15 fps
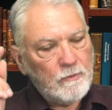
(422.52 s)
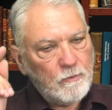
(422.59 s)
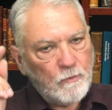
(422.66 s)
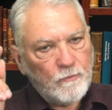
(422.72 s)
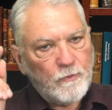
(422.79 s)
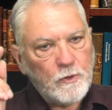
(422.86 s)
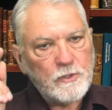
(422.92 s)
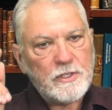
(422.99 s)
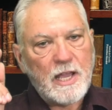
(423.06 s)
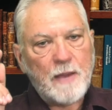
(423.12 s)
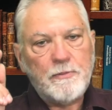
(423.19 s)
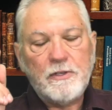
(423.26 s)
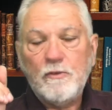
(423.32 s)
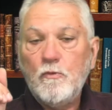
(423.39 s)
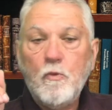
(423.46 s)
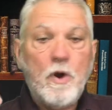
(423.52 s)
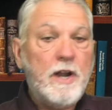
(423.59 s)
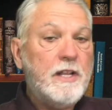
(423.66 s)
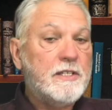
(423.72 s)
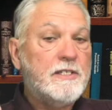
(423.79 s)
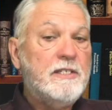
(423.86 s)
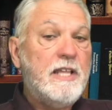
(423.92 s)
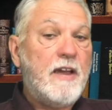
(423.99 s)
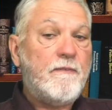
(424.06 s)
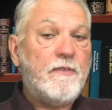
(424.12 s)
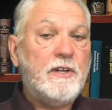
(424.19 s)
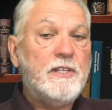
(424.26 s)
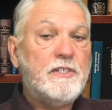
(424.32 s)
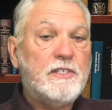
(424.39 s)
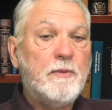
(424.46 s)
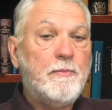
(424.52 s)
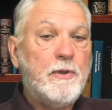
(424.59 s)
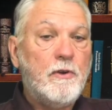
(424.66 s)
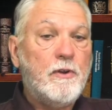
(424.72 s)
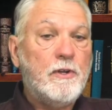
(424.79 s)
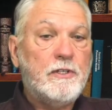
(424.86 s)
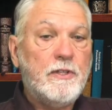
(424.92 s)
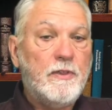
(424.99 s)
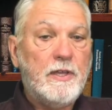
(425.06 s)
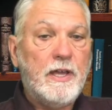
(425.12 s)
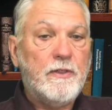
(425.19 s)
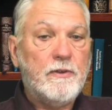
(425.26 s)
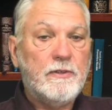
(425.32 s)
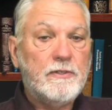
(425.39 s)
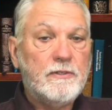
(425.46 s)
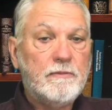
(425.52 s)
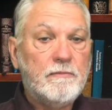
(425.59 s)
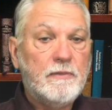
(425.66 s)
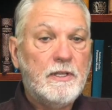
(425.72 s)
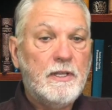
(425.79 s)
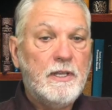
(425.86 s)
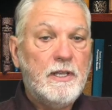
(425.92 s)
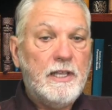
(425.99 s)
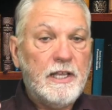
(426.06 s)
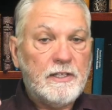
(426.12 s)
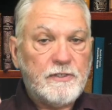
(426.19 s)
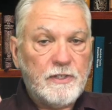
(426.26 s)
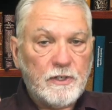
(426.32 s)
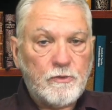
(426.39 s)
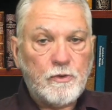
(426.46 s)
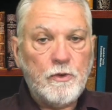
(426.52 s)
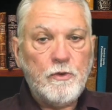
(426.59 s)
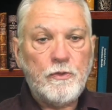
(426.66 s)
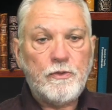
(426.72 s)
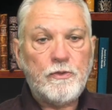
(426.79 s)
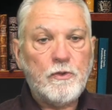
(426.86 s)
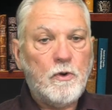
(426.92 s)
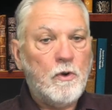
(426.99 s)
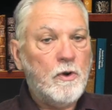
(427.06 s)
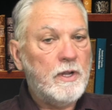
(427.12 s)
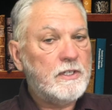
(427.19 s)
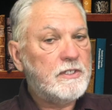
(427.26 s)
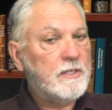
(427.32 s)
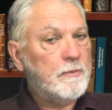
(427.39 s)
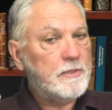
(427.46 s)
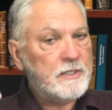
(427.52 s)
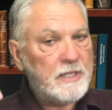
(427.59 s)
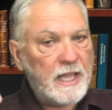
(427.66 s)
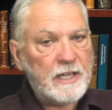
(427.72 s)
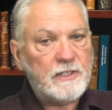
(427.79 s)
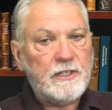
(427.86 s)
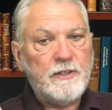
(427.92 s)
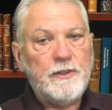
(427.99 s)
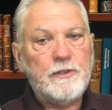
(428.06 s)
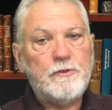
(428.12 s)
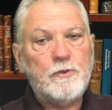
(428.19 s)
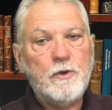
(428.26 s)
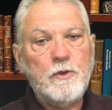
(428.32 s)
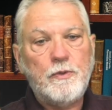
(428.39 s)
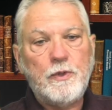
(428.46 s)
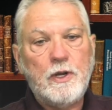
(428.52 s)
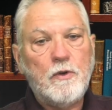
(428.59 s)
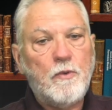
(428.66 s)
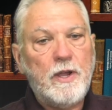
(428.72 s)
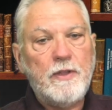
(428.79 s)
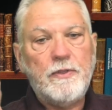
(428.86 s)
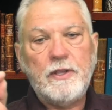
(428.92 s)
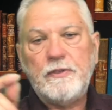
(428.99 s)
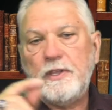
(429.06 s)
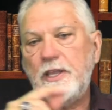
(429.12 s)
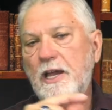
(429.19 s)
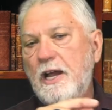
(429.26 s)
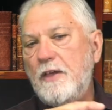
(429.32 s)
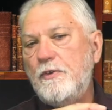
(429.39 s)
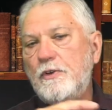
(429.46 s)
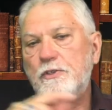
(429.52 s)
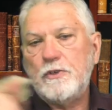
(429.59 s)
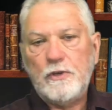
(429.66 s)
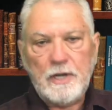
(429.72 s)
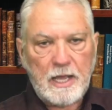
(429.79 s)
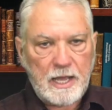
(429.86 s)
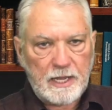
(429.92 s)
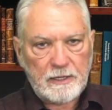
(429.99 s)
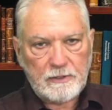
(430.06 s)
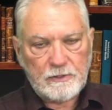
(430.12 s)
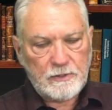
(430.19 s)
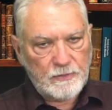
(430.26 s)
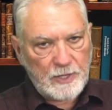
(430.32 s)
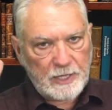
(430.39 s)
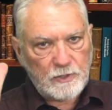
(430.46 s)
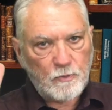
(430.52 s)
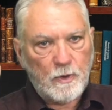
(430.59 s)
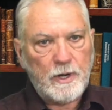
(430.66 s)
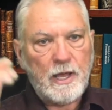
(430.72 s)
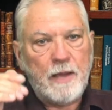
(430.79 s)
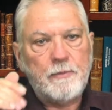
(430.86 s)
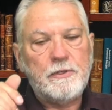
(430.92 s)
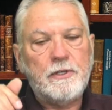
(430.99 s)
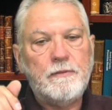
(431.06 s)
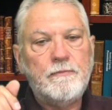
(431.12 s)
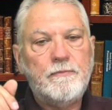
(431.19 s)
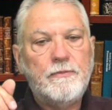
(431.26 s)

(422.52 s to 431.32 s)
First option. One is definitely superior to the others. It's the truth, or it's substantially the truth in a way that the others are not. So that's one option.